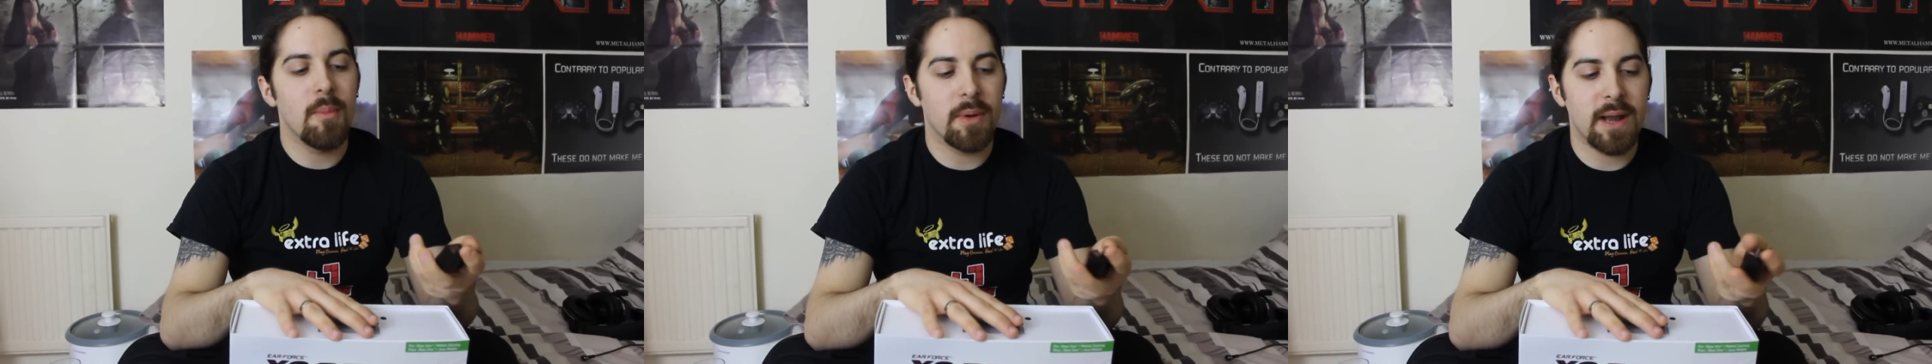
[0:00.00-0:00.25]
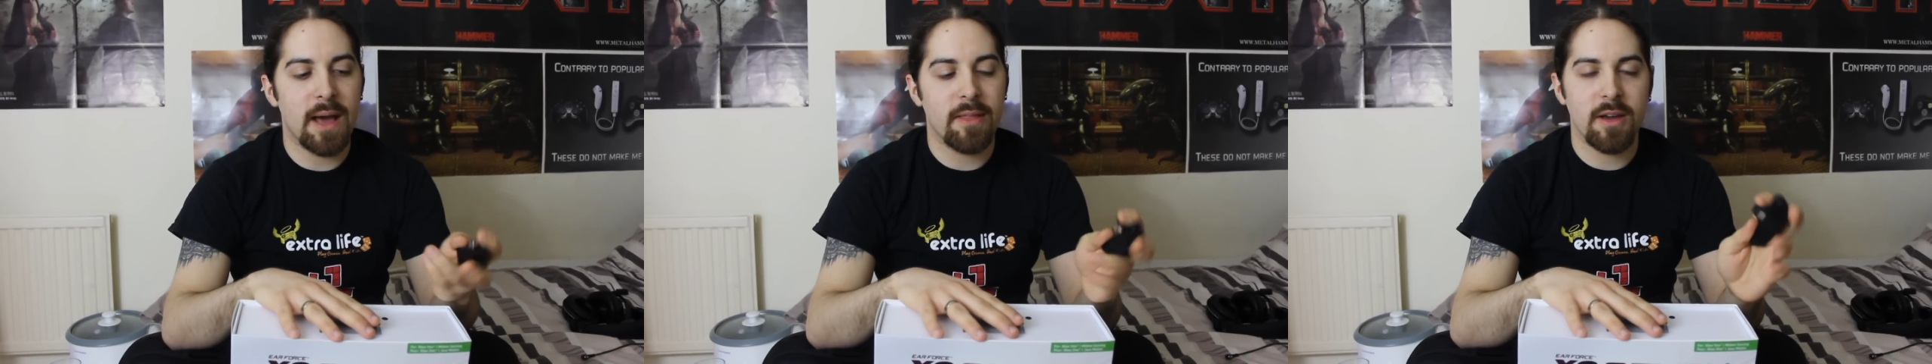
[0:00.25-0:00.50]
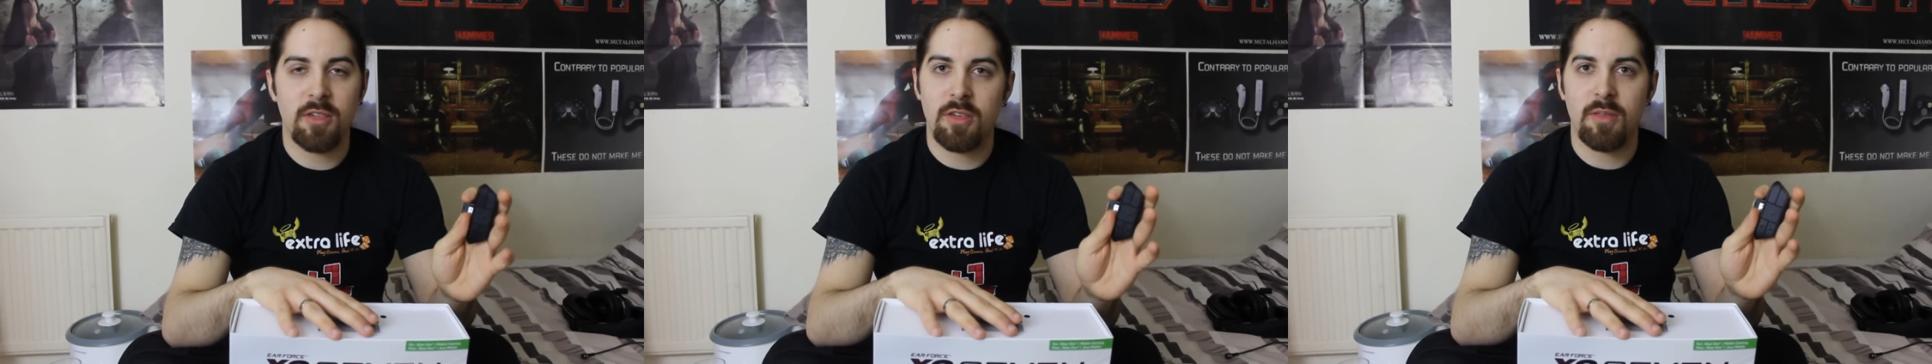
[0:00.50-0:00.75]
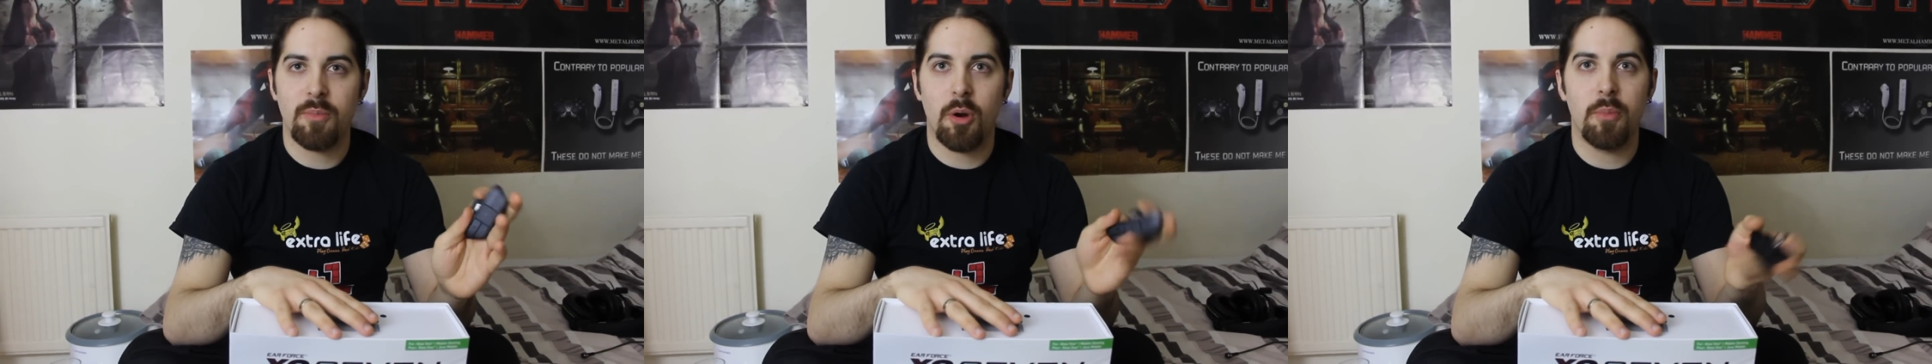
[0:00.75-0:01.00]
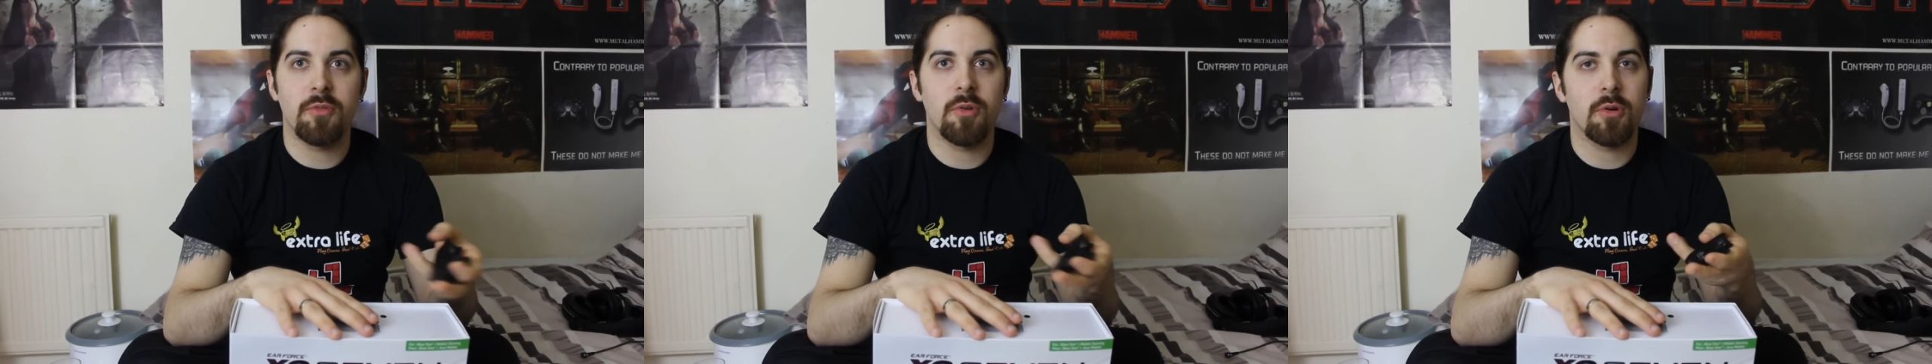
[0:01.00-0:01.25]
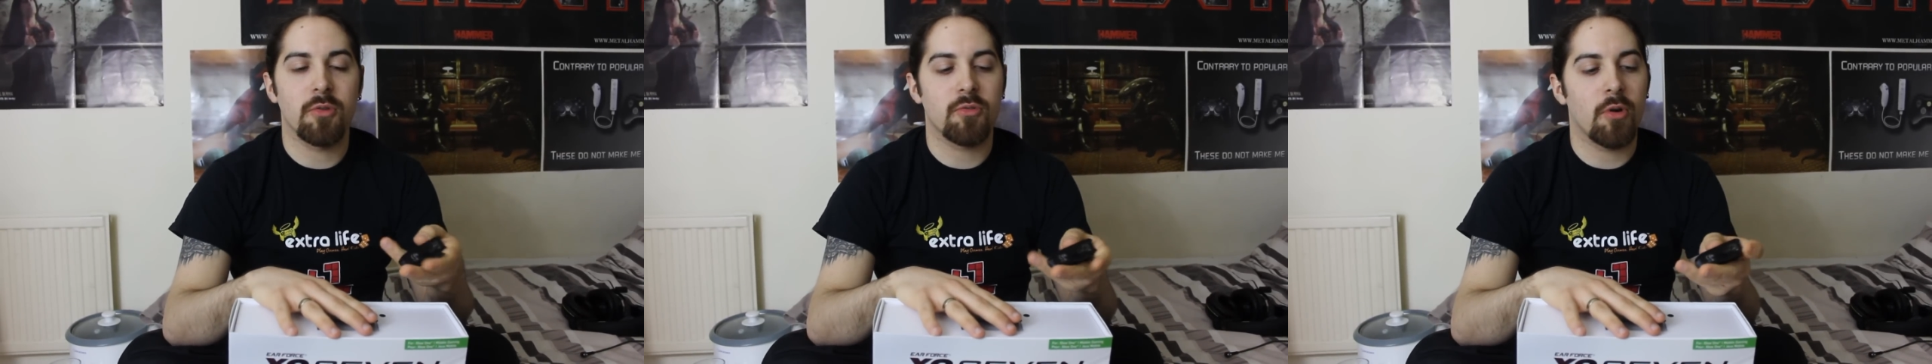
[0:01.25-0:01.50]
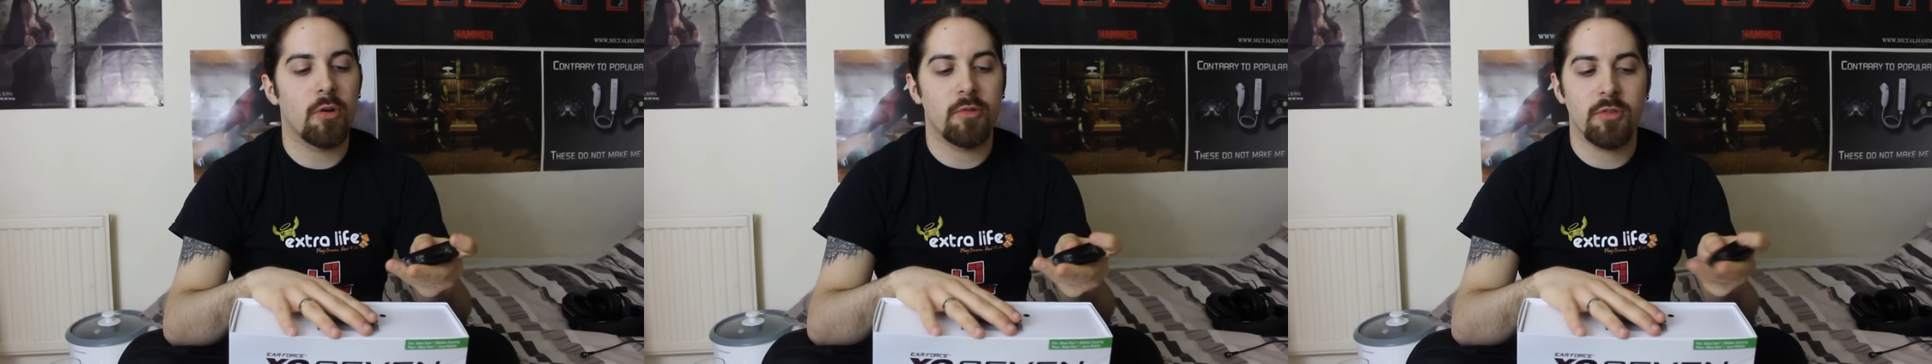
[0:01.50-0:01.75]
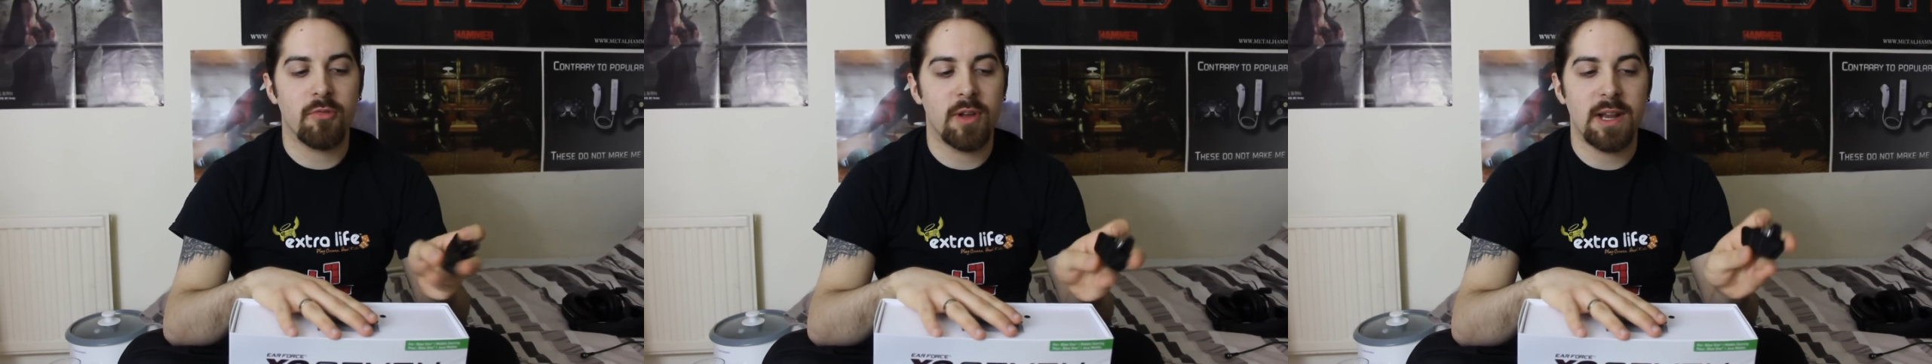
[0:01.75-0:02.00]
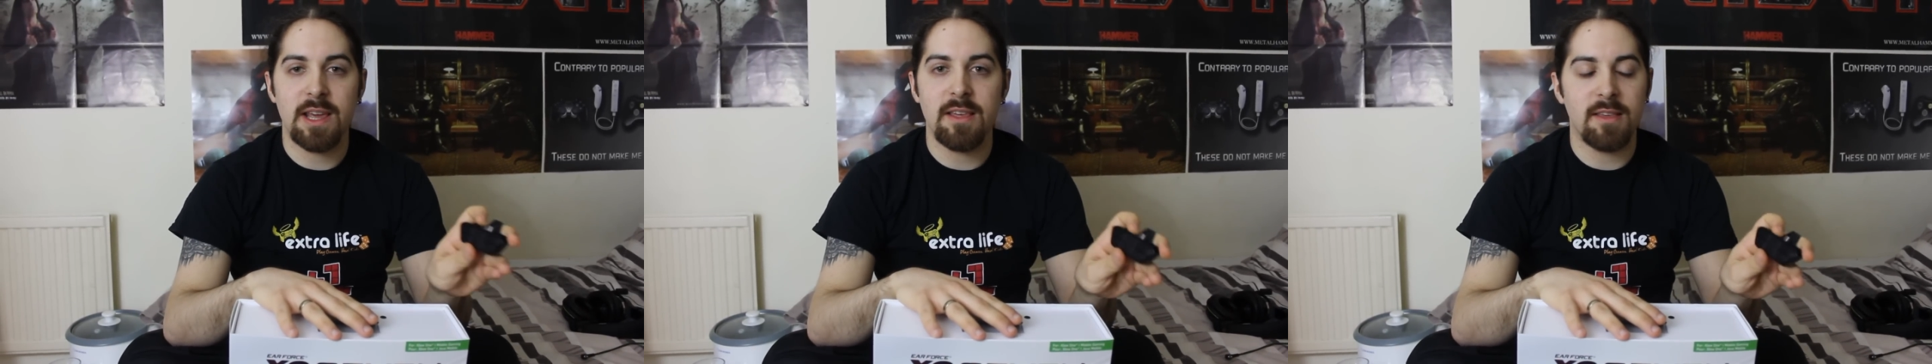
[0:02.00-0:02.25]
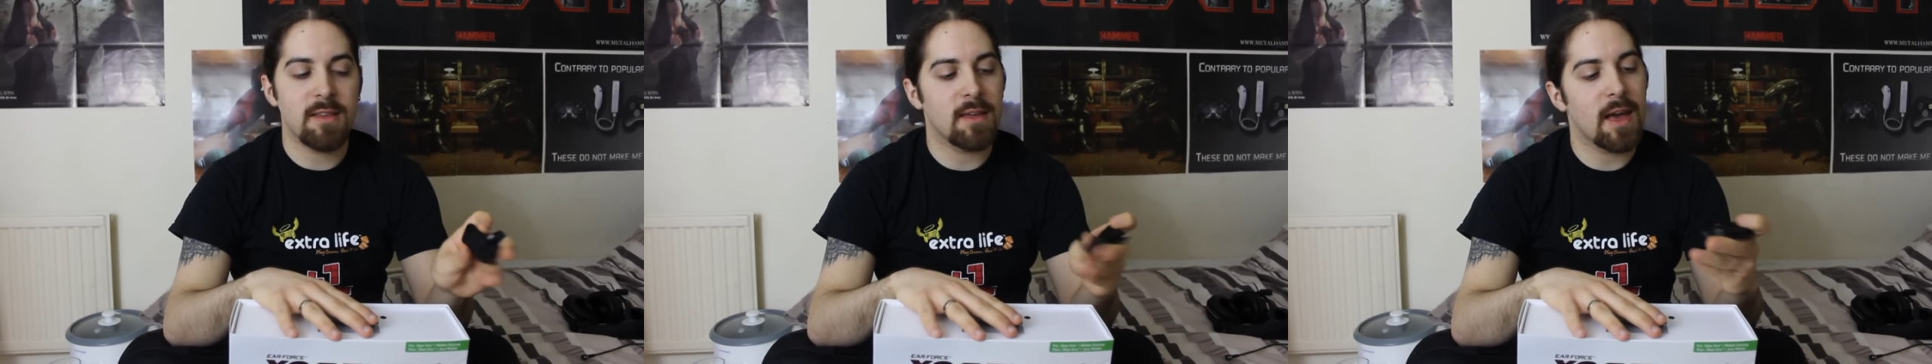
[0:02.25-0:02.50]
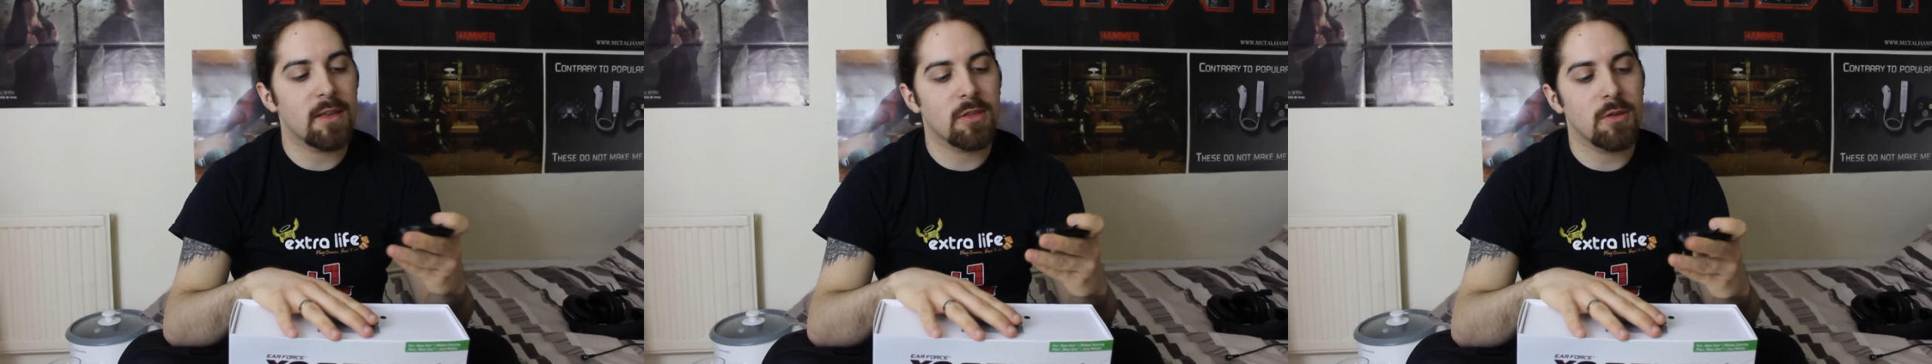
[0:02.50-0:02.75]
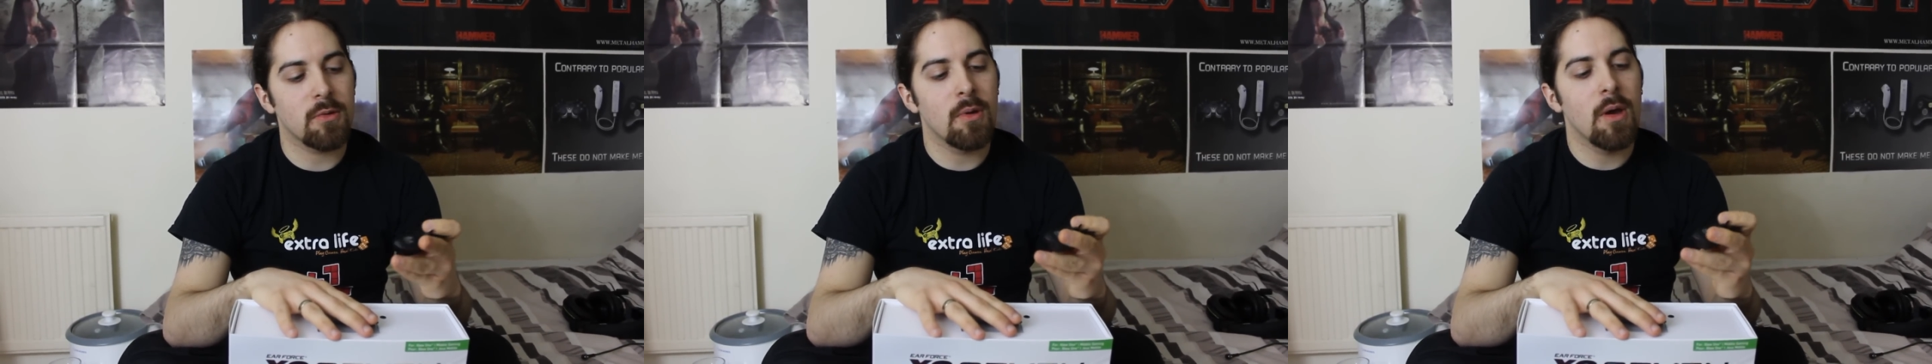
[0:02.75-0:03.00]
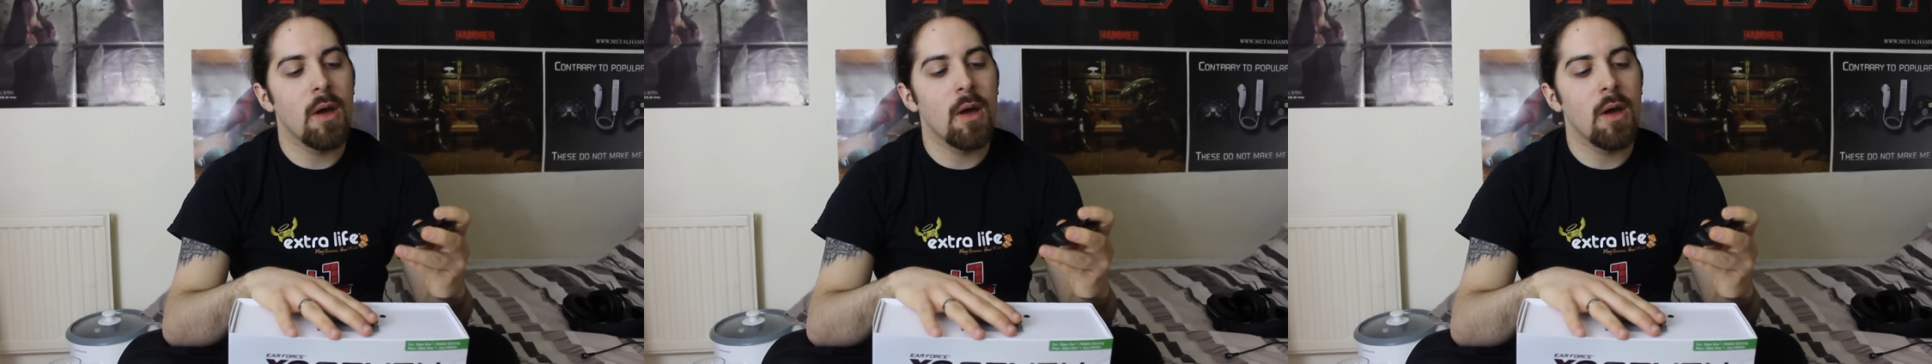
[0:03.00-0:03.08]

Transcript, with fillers: but now that it's at the bottom of your controller it's really easy to get to